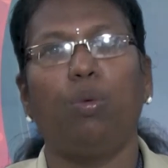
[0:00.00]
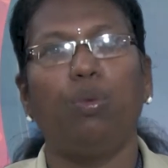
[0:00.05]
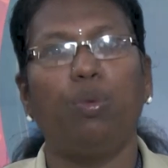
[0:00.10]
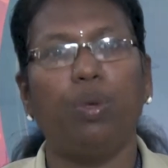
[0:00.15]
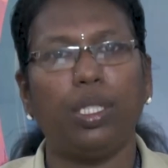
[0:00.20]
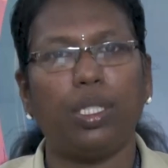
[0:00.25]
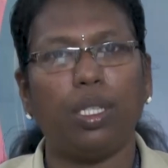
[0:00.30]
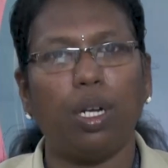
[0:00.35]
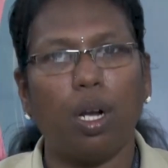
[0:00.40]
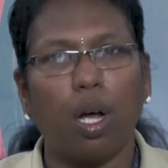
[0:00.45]

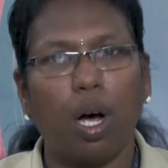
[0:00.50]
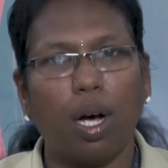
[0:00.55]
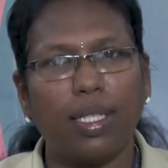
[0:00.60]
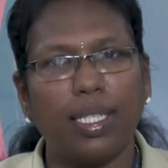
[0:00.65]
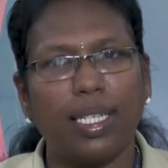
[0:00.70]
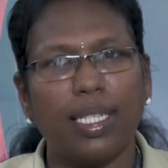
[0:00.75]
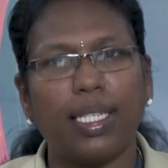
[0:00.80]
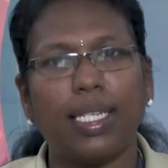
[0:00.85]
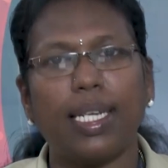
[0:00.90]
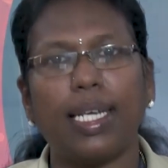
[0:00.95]
With
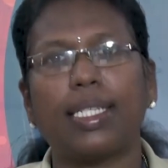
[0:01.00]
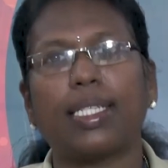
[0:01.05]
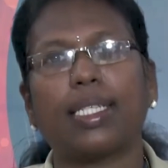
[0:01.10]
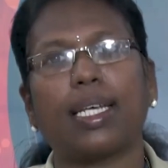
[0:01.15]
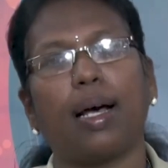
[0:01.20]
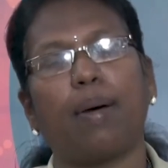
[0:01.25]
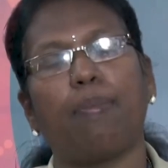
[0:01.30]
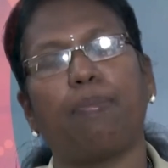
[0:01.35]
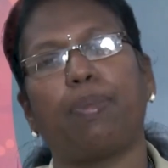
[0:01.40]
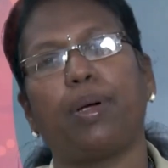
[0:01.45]
logistics
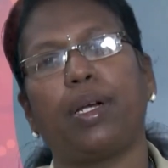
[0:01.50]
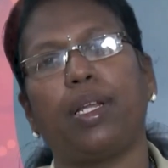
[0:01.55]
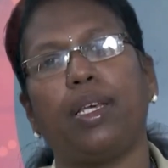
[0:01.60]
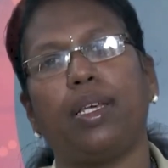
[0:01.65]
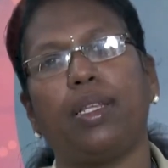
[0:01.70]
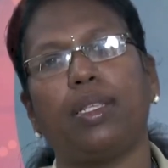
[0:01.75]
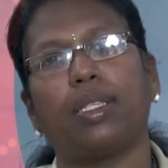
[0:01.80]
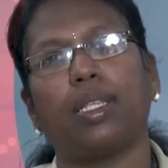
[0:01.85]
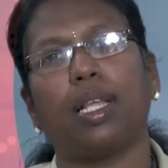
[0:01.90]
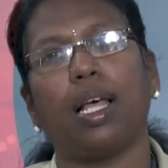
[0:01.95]

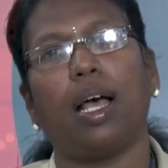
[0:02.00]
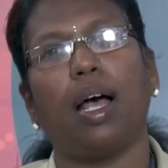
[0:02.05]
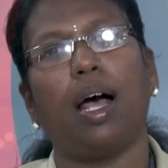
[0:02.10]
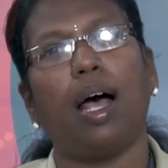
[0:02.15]
companies